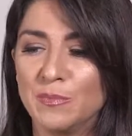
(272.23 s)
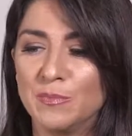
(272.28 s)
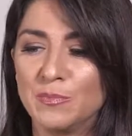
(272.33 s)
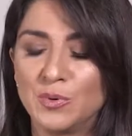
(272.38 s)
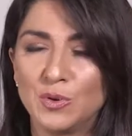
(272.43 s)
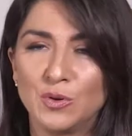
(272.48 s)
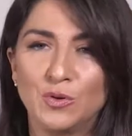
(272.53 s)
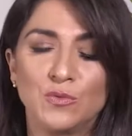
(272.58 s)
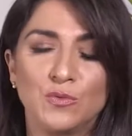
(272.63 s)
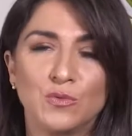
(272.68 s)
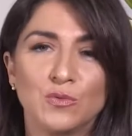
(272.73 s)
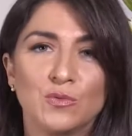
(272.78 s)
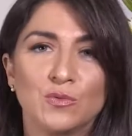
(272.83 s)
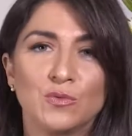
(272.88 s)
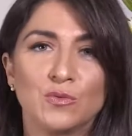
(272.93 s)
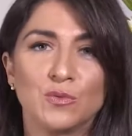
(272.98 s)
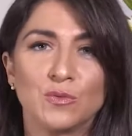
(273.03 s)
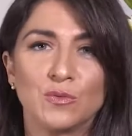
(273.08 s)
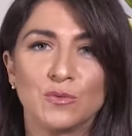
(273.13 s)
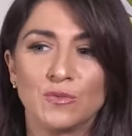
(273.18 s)
beautiful
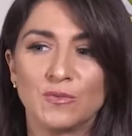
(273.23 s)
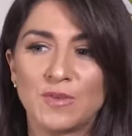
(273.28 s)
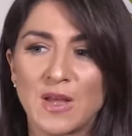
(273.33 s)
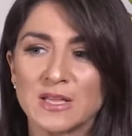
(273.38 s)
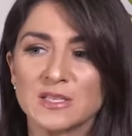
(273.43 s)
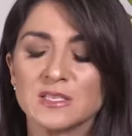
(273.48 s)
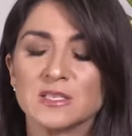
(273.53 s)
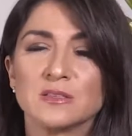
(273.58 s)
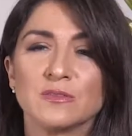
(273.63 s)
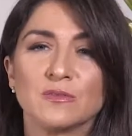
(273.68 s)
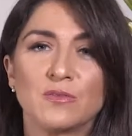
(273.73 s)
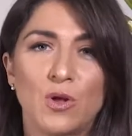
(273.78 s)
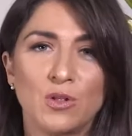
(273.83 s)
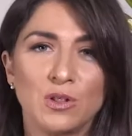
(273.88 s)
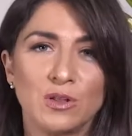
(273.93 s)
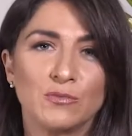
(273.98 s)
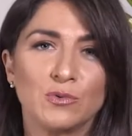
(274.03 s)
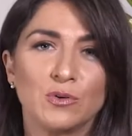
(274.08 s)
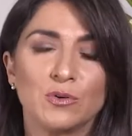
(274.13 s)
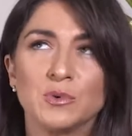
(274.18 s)
fats of
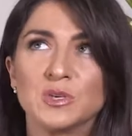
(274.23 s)
olive oil.